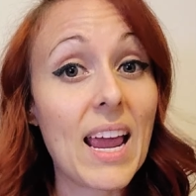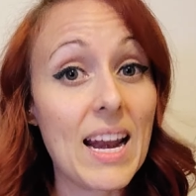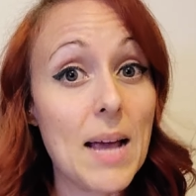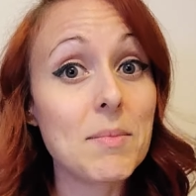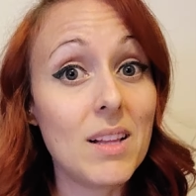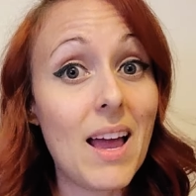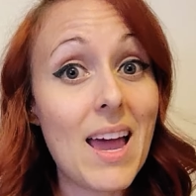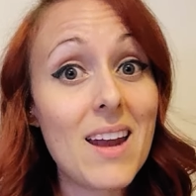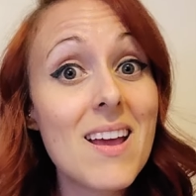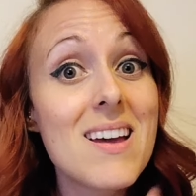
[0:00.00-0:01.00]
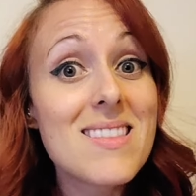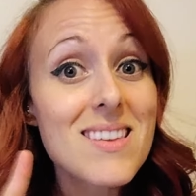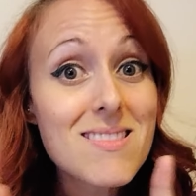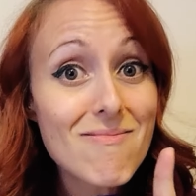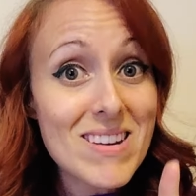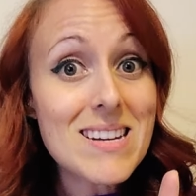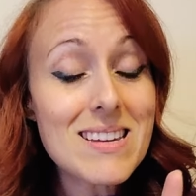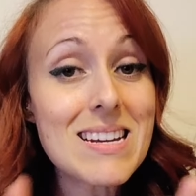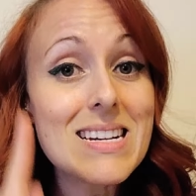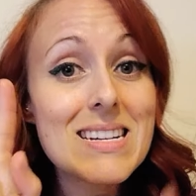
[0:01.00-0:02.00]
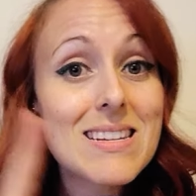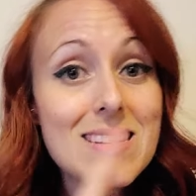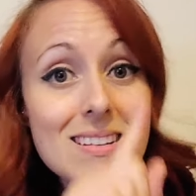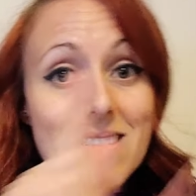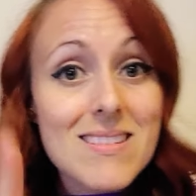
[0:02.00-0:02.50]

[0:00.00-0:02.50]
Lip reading: And I'm glad that the Vikings'